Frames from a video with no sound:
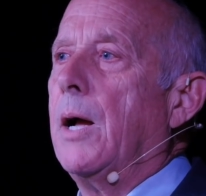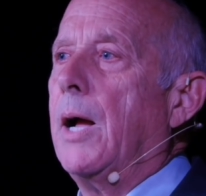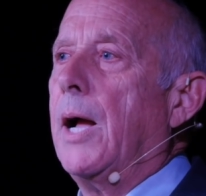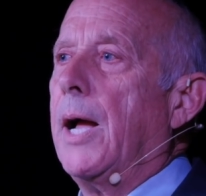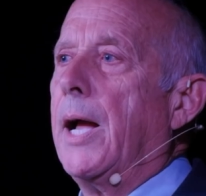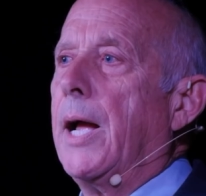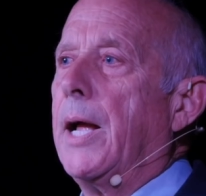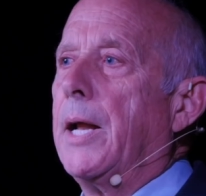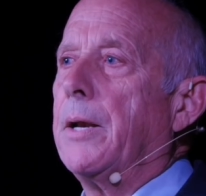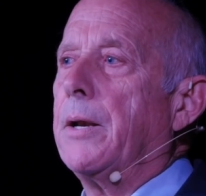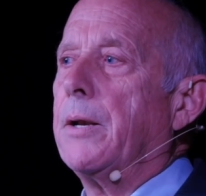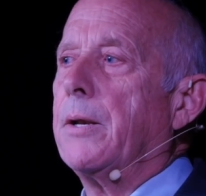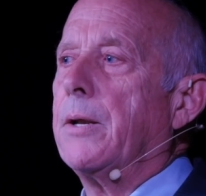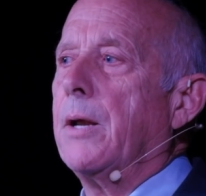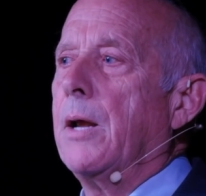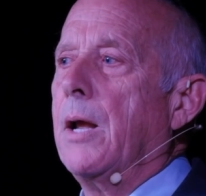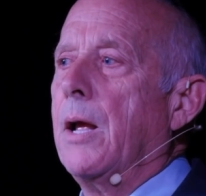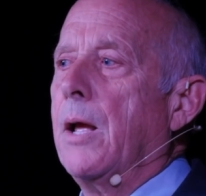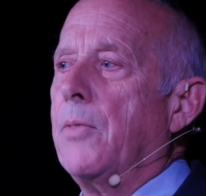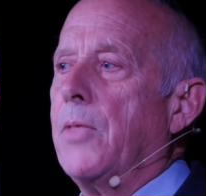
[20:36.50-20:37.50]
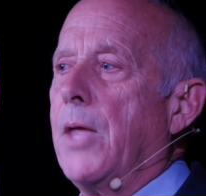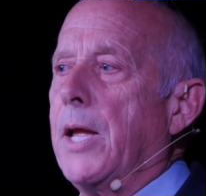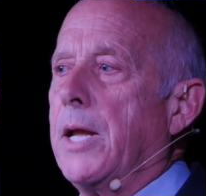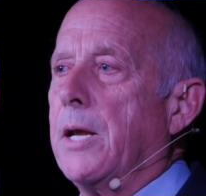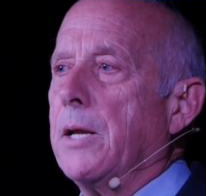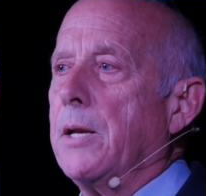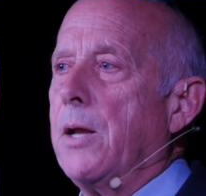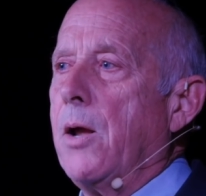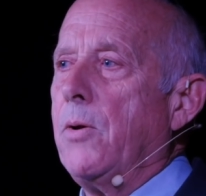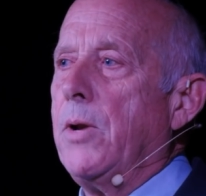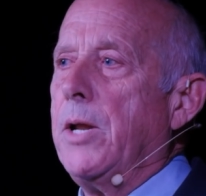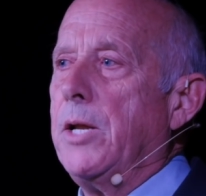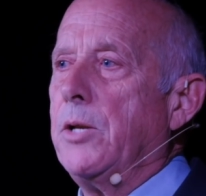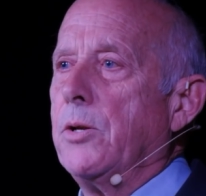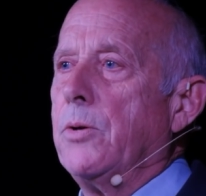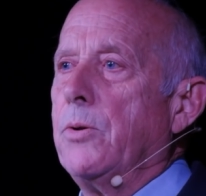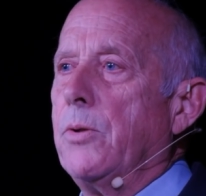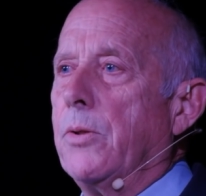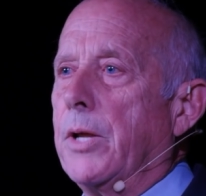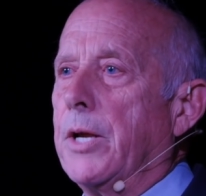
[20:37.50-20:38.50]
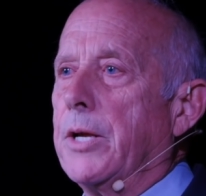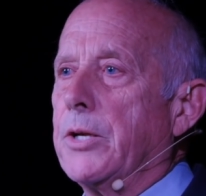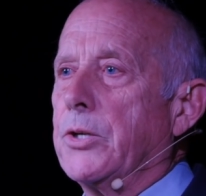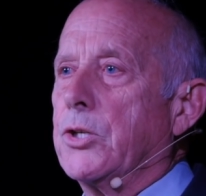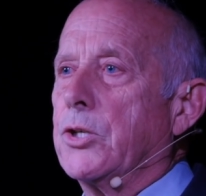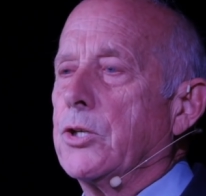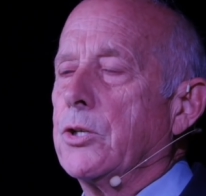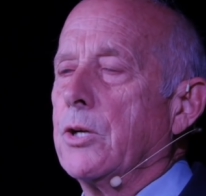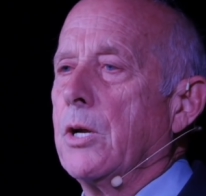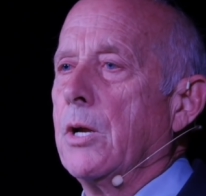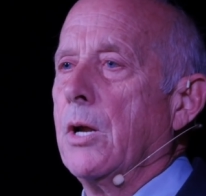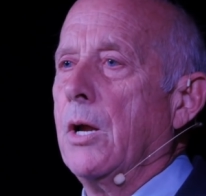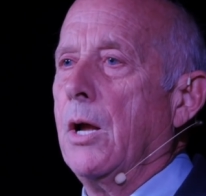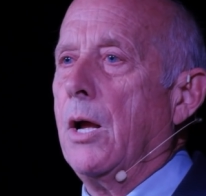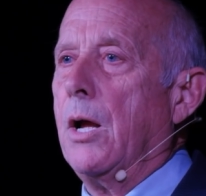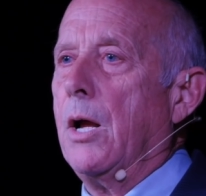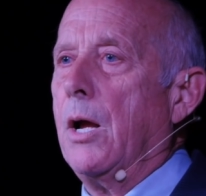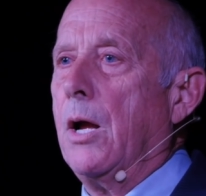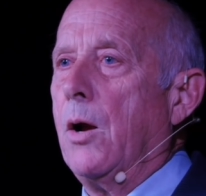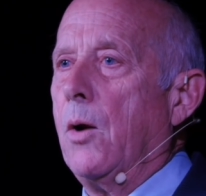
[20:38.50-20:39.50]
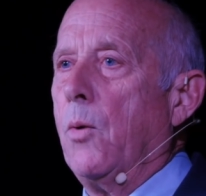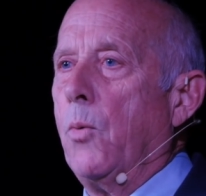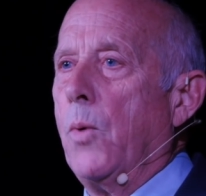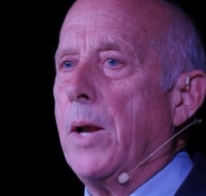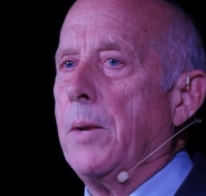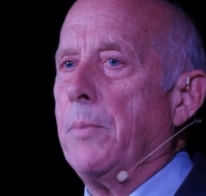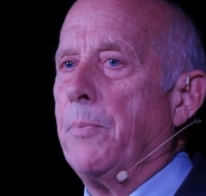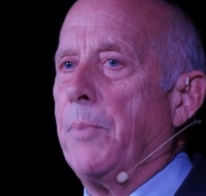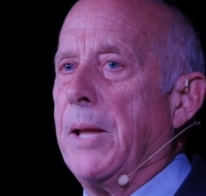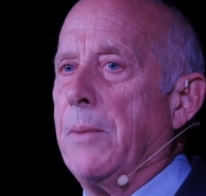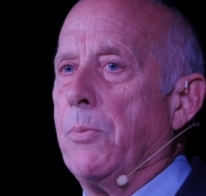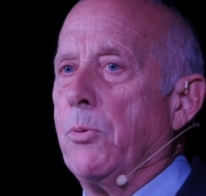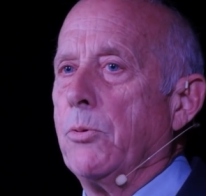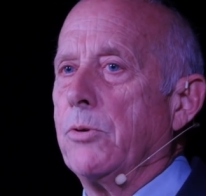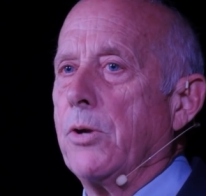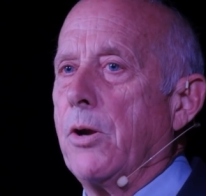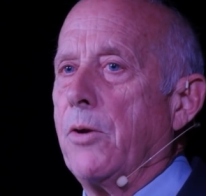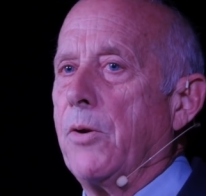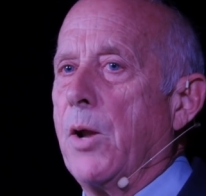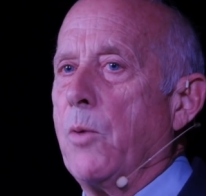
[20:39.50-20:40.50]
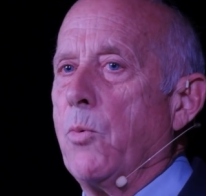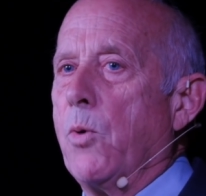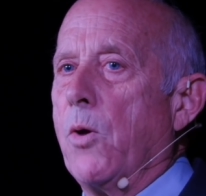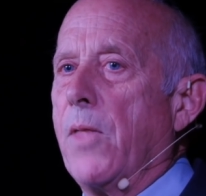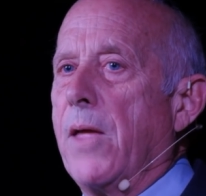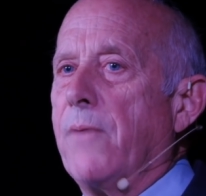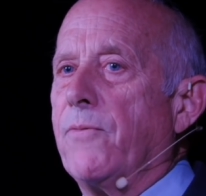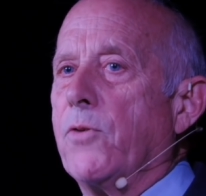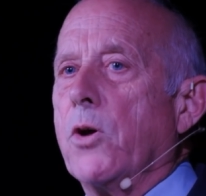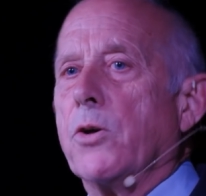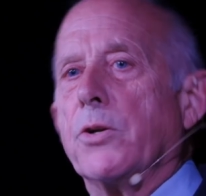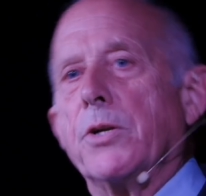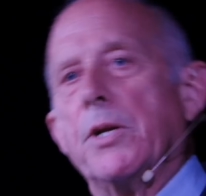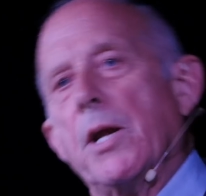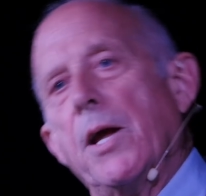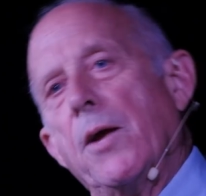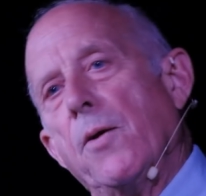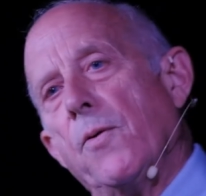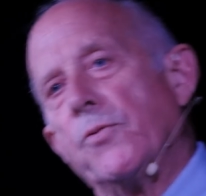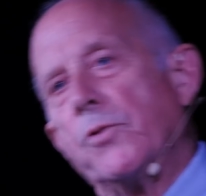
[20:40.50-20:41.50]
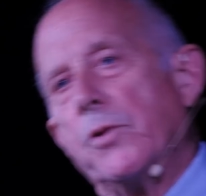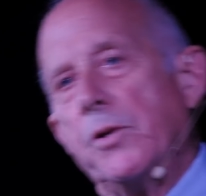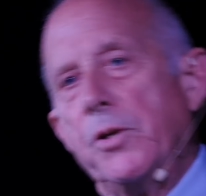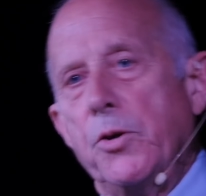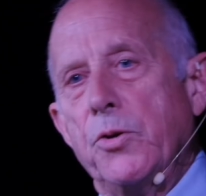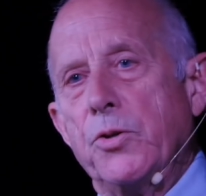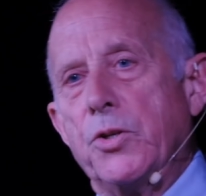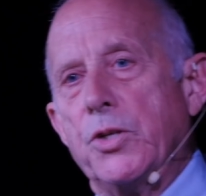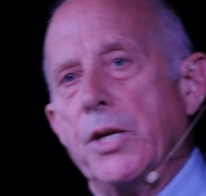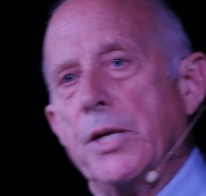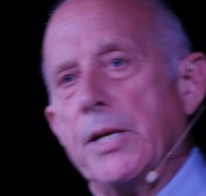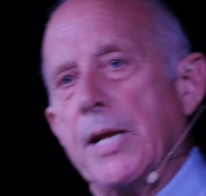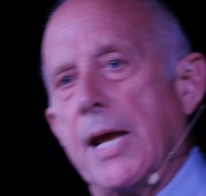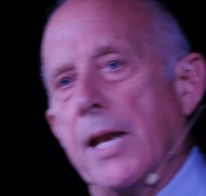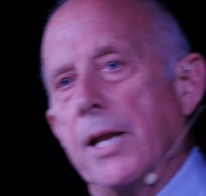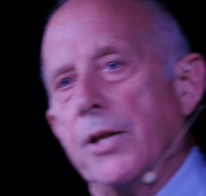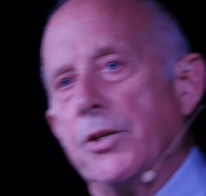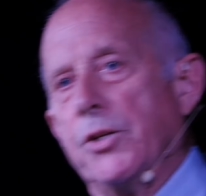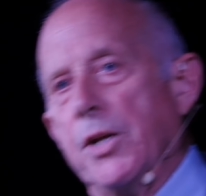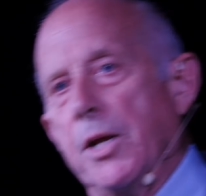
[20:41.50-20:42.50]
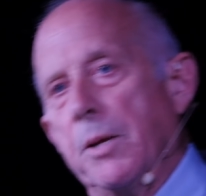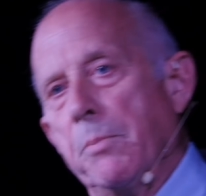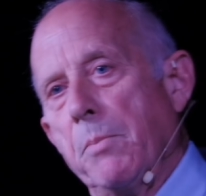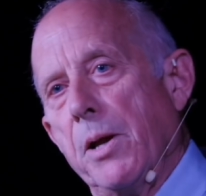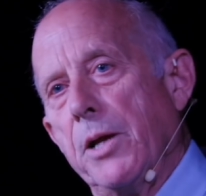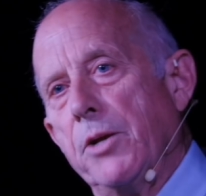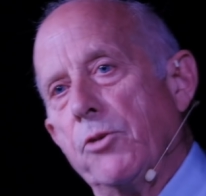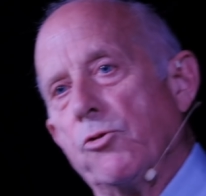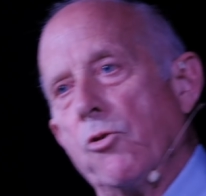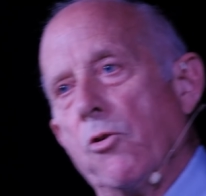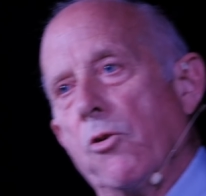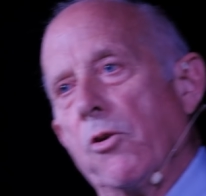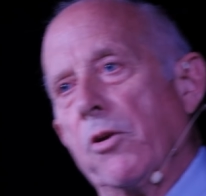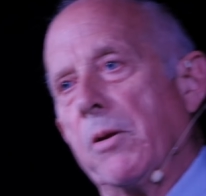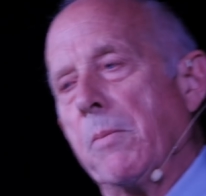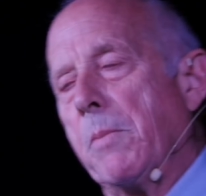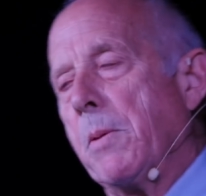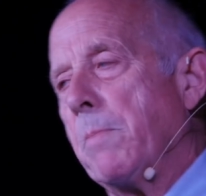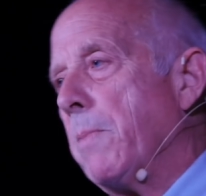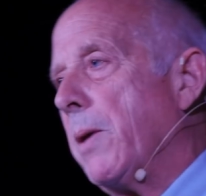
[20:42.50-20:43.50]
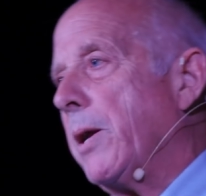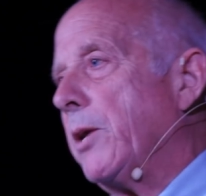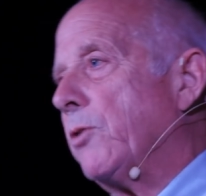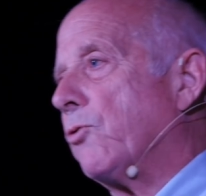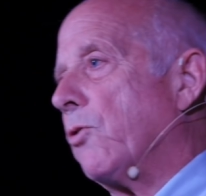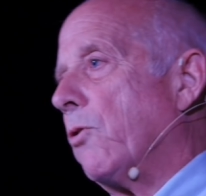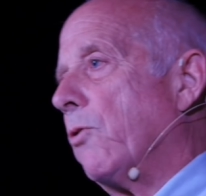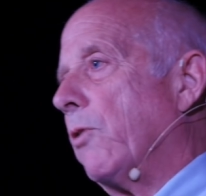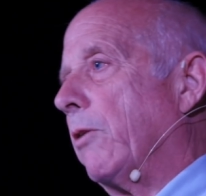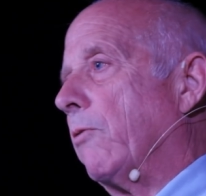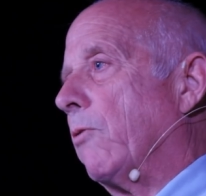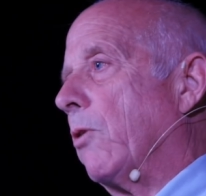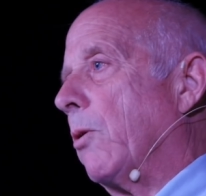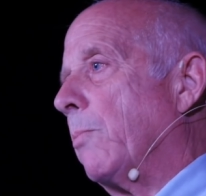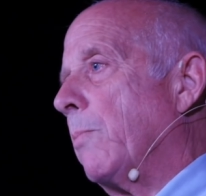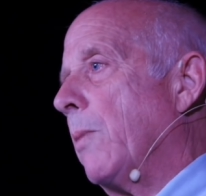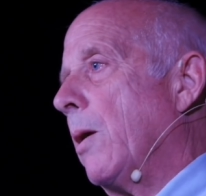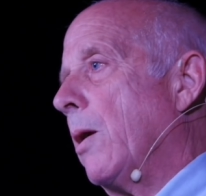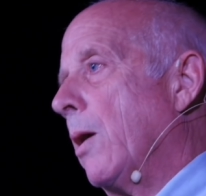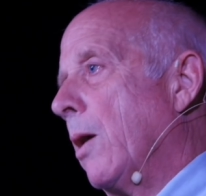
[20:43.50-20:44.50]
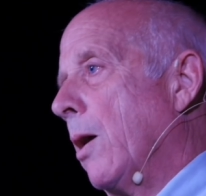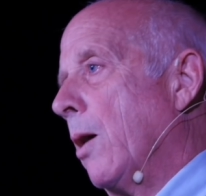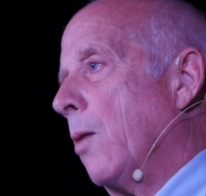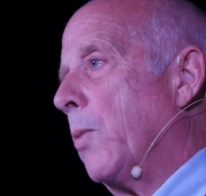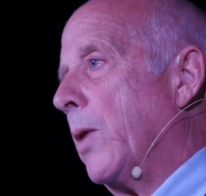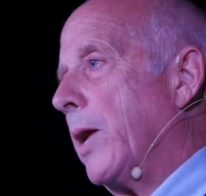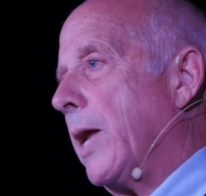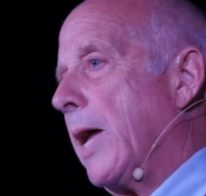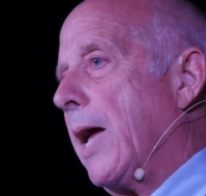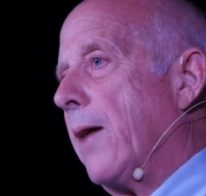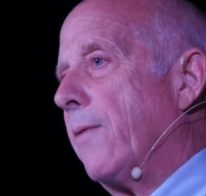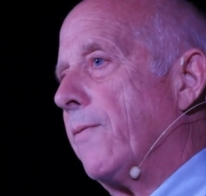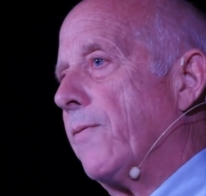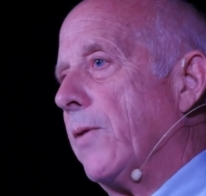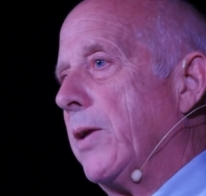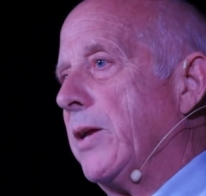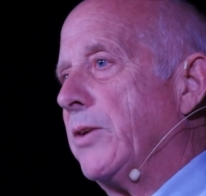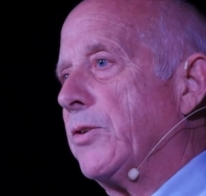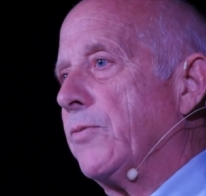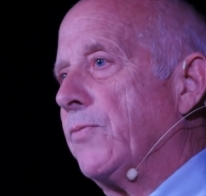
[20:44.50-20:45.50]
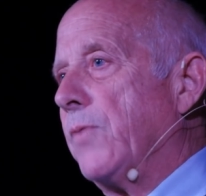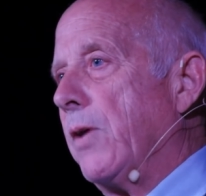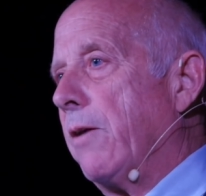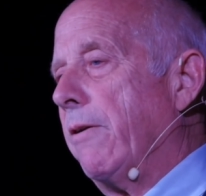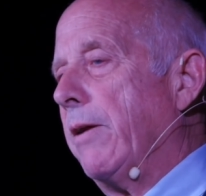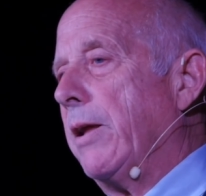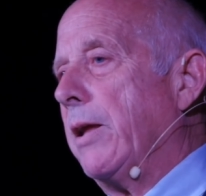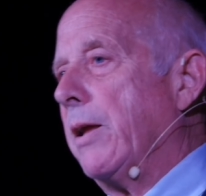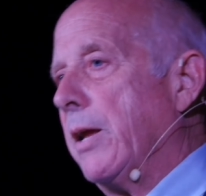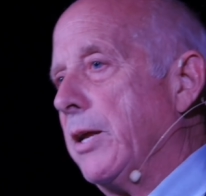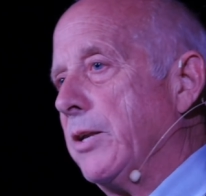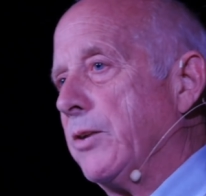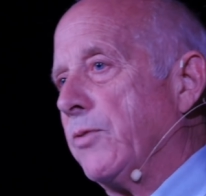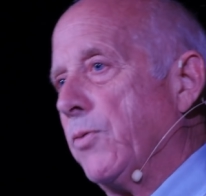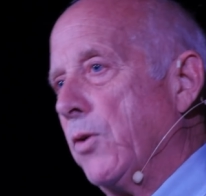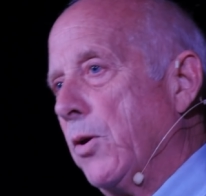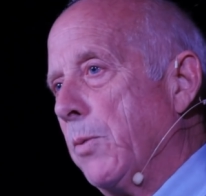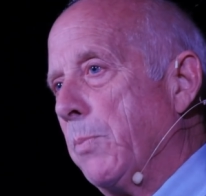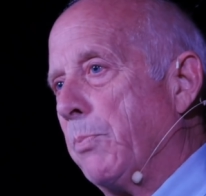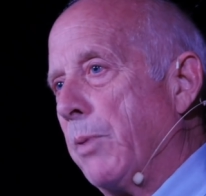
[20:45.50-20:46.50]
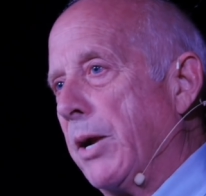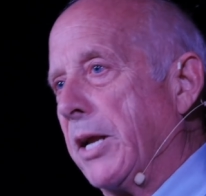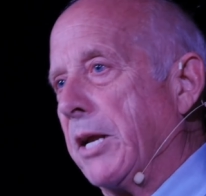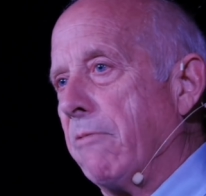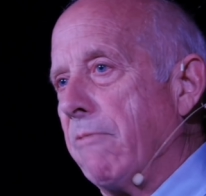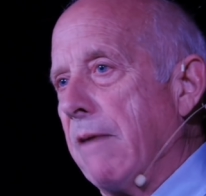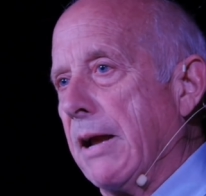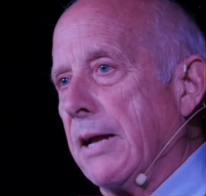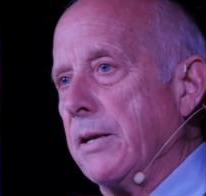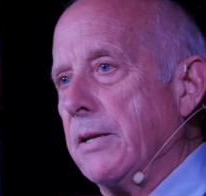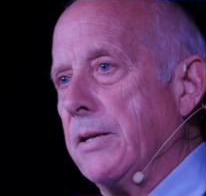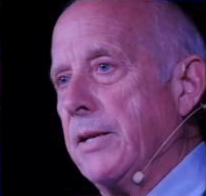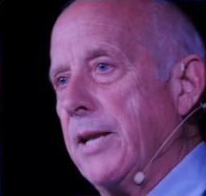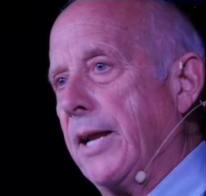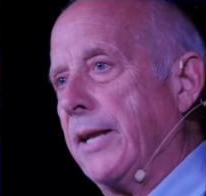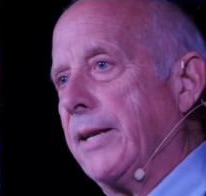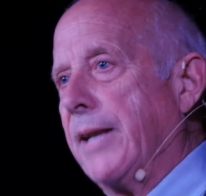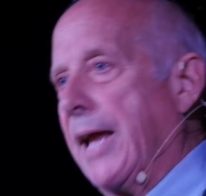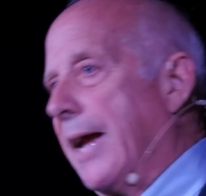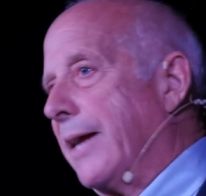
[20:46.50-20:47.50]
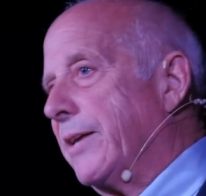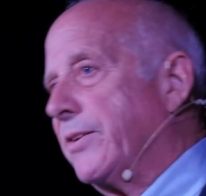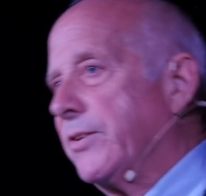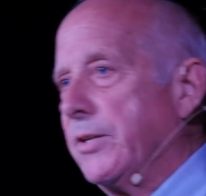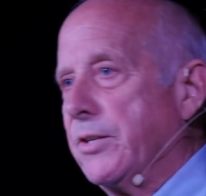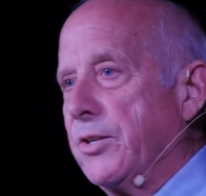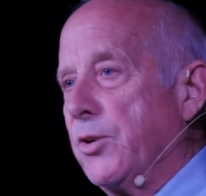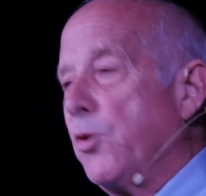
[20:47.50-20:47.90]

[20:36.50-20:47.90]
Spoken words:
And they can only do this when people don't know what they've got. And I often use the analogy in my drawing room. In my drawing room, it's full of bric-a-brac and knickknacks.